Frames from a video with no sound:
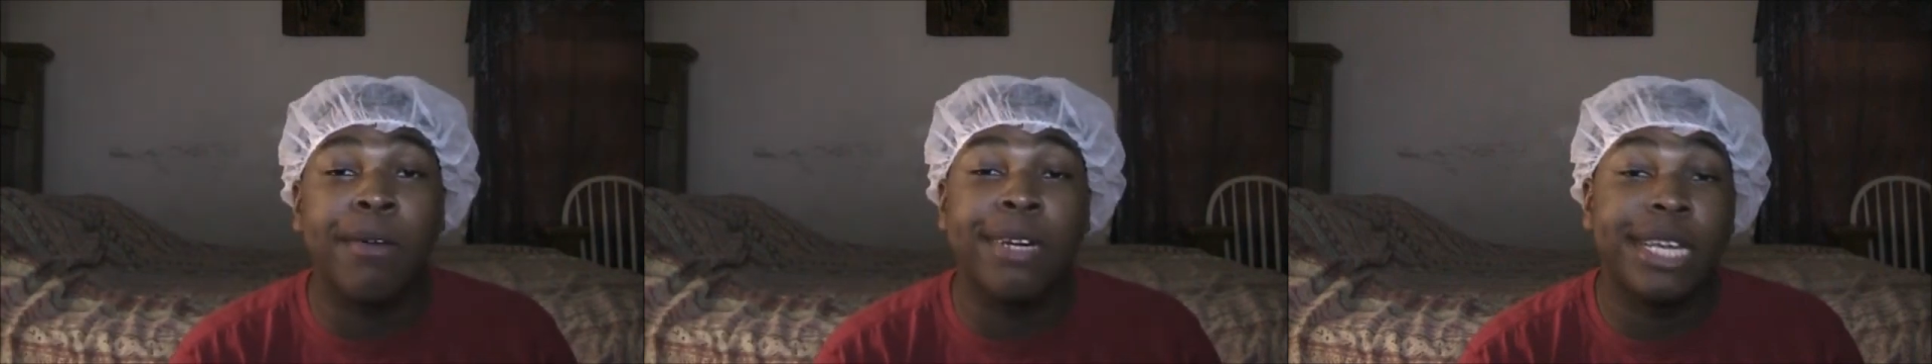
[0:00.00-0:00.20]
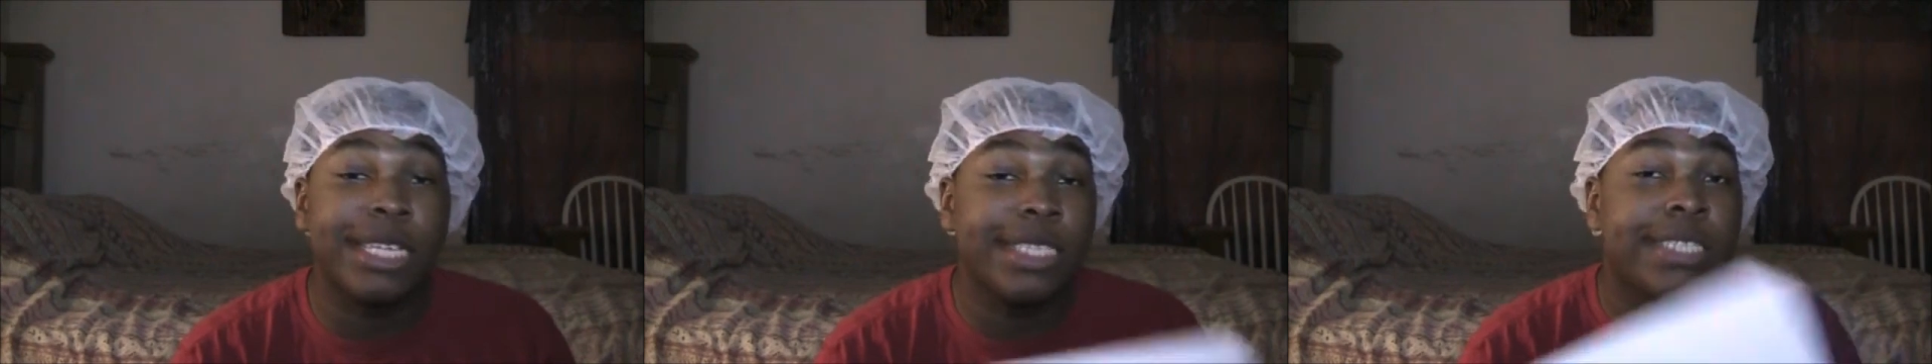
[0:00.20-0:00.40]

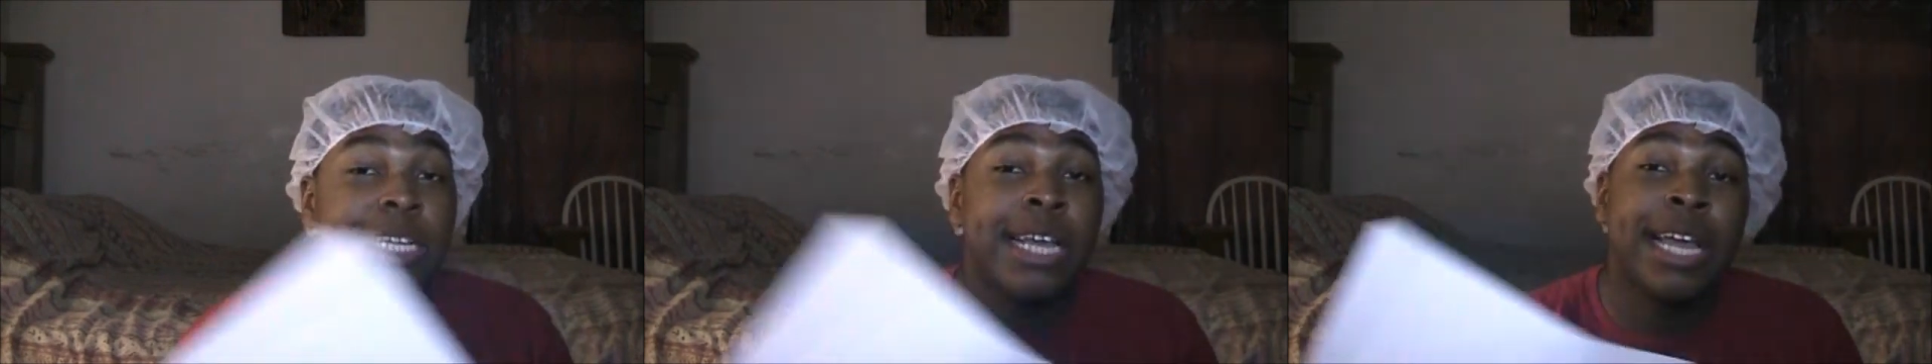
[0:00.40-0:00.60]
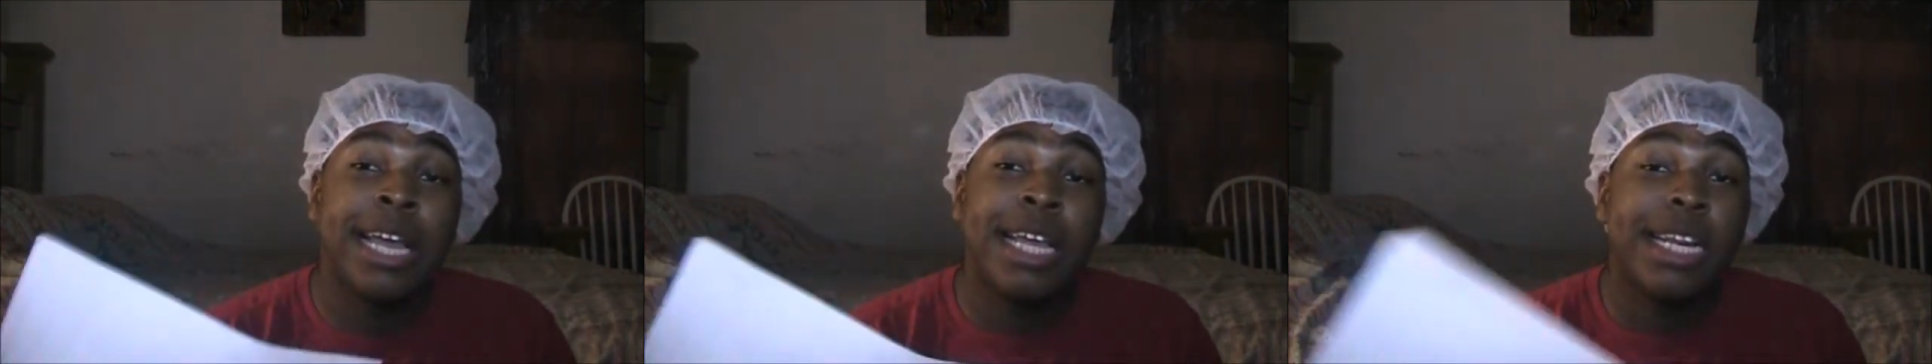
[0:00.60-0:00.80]
That's
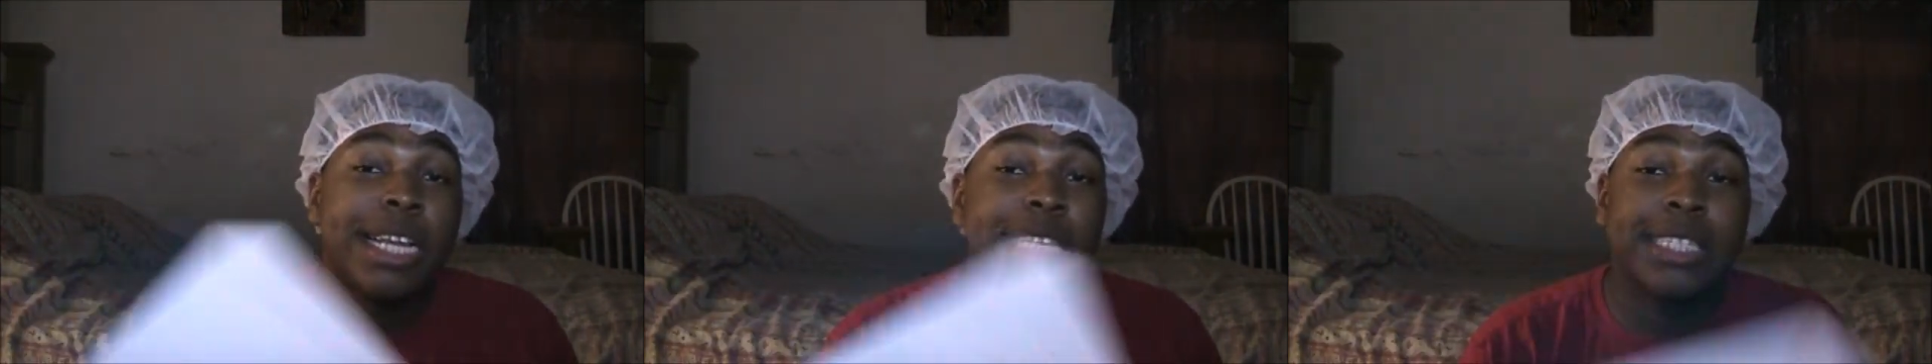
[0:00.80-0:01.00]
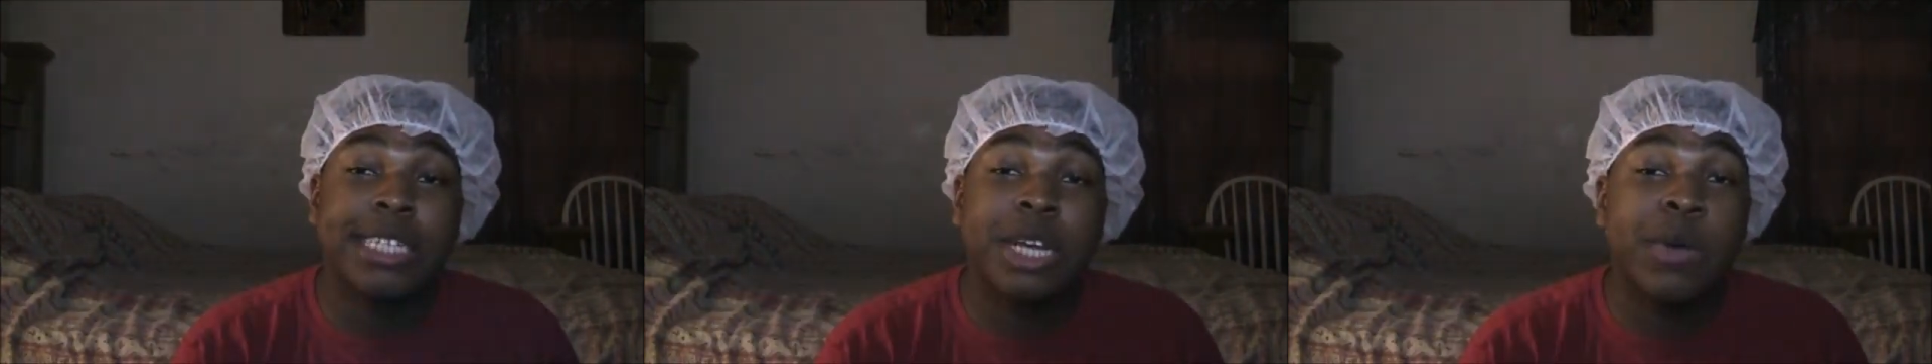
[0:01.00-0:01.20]

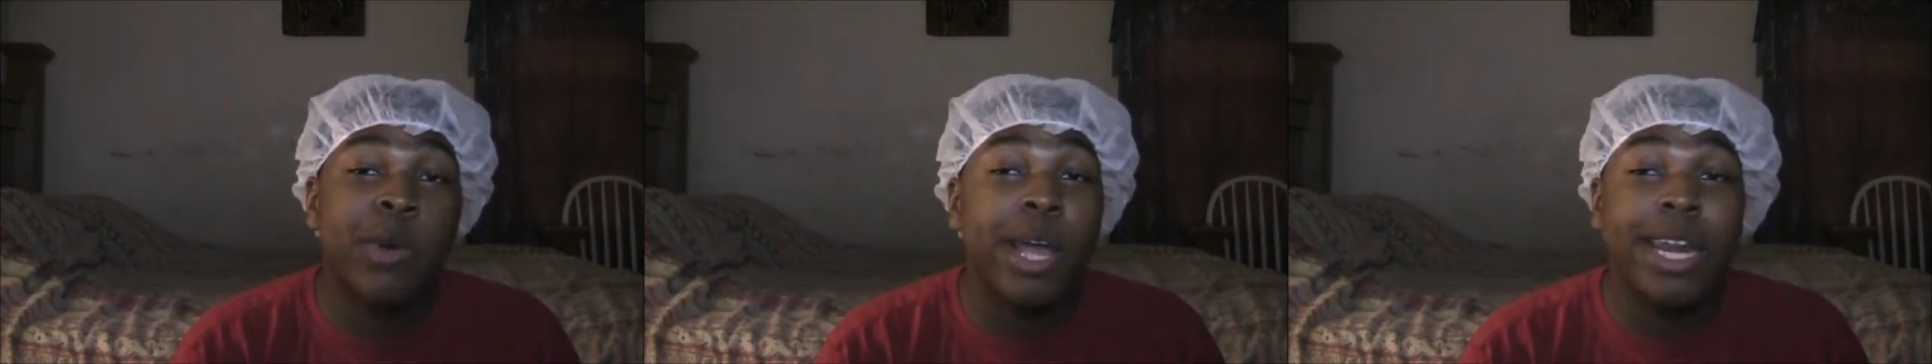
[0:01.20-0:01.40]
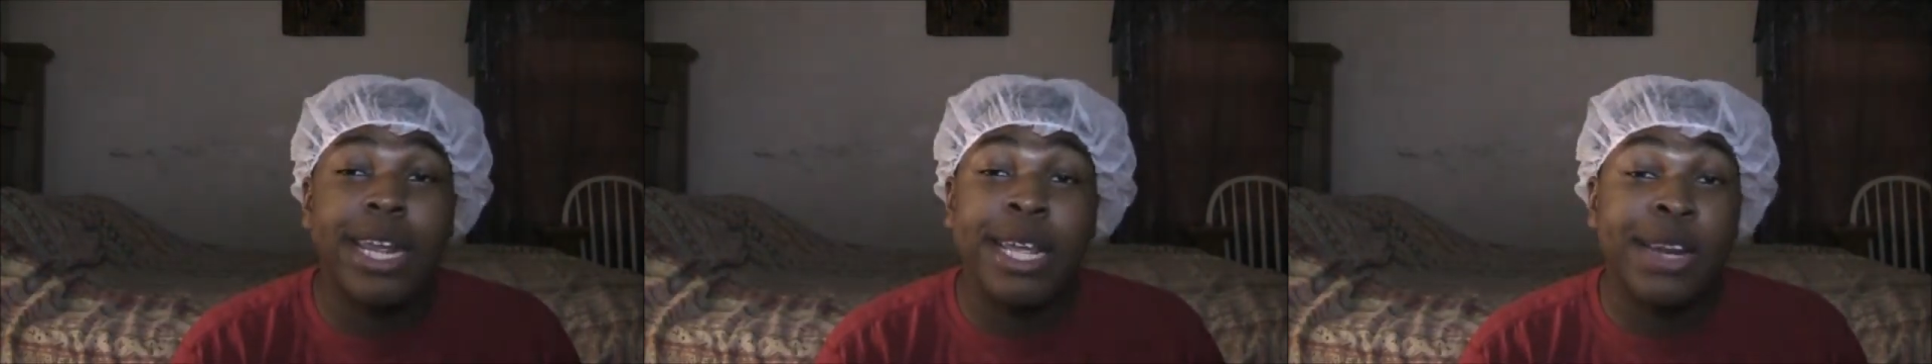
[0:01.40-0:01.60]
that's a good
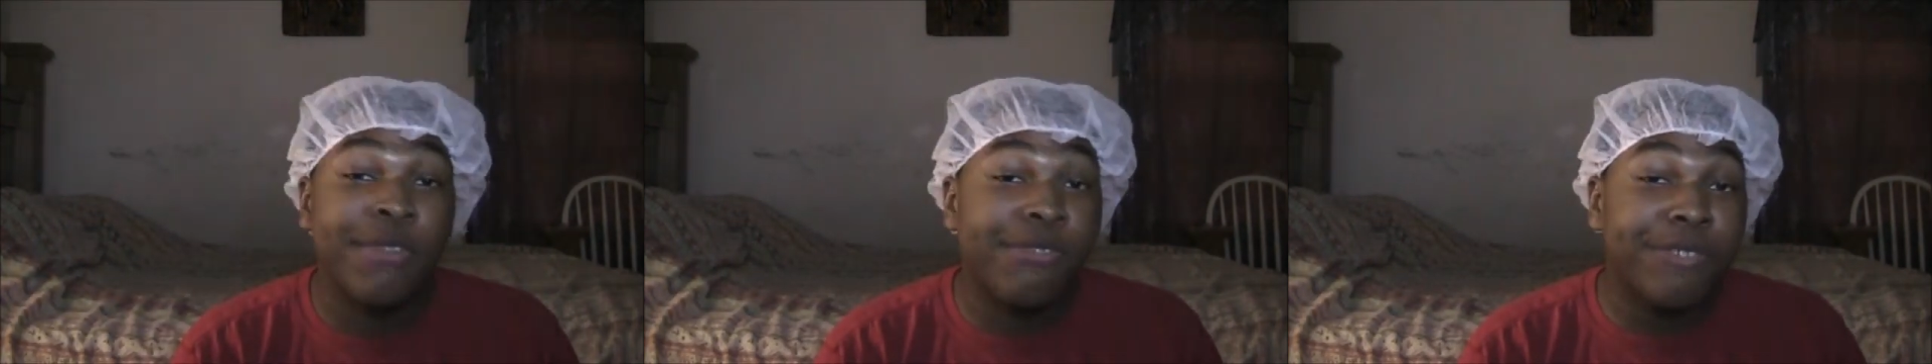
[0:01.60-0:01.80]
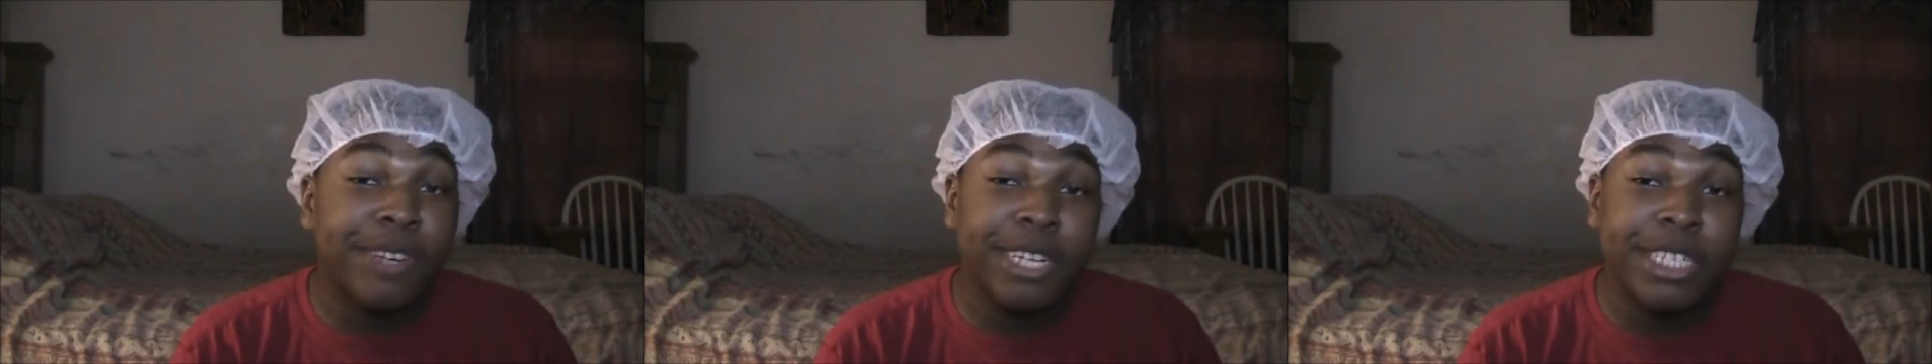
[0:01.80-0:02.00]
way to end a
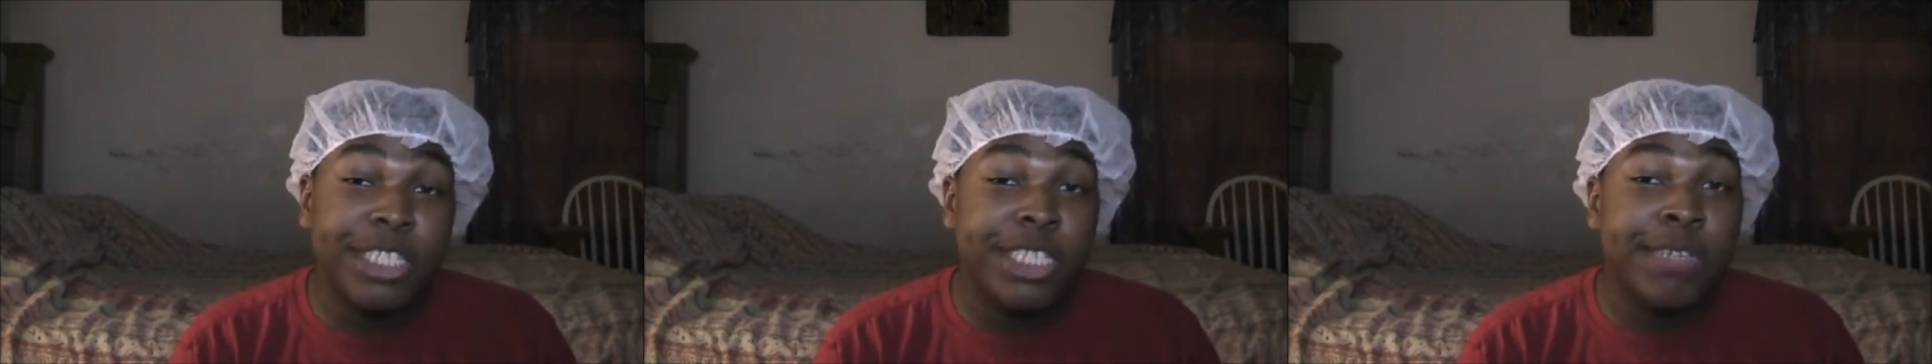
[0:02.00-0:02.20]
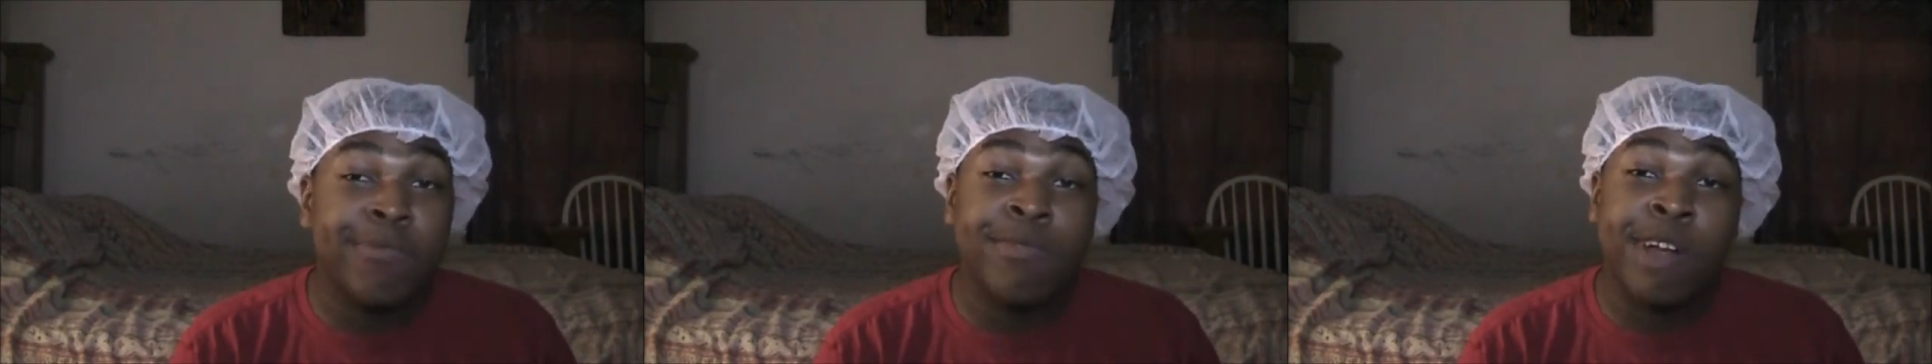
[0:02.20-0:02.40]

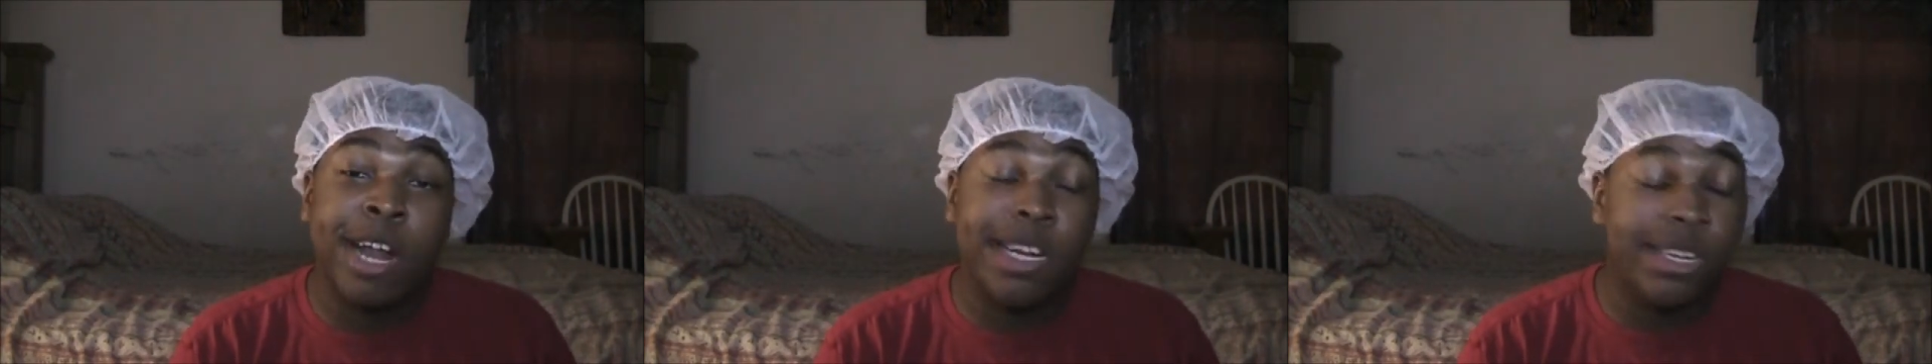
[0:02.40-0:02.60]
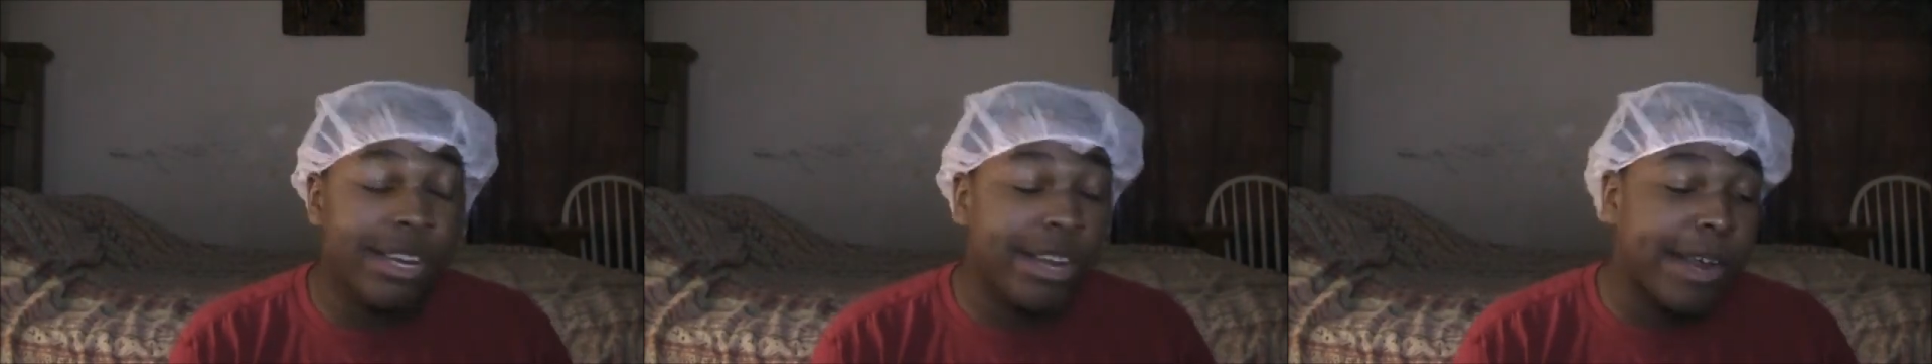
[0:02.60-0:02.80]
friendship
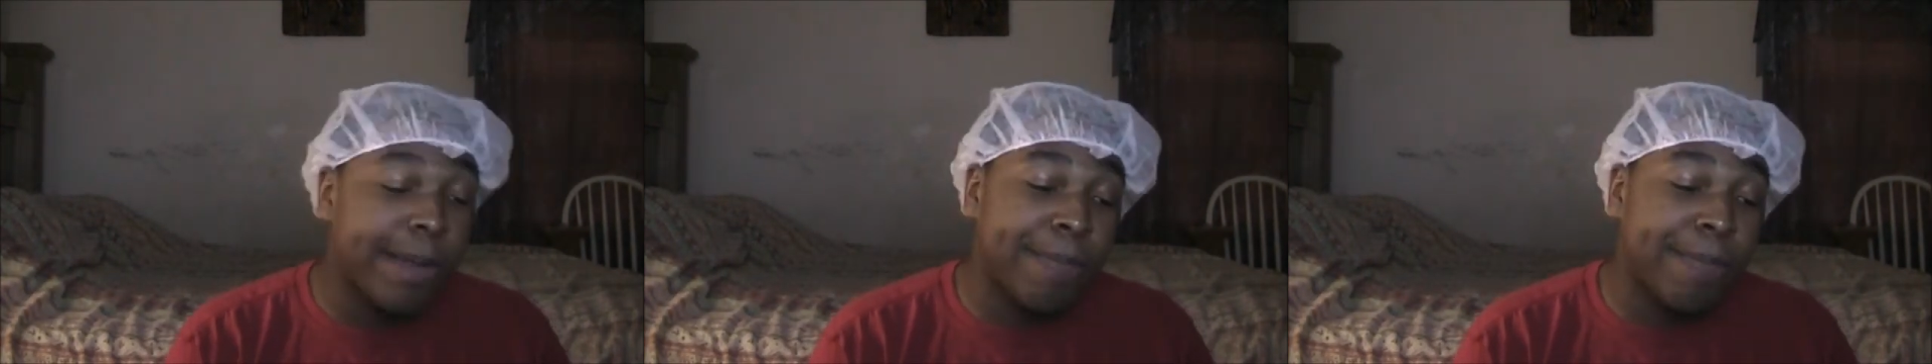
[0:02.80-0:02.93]
right there.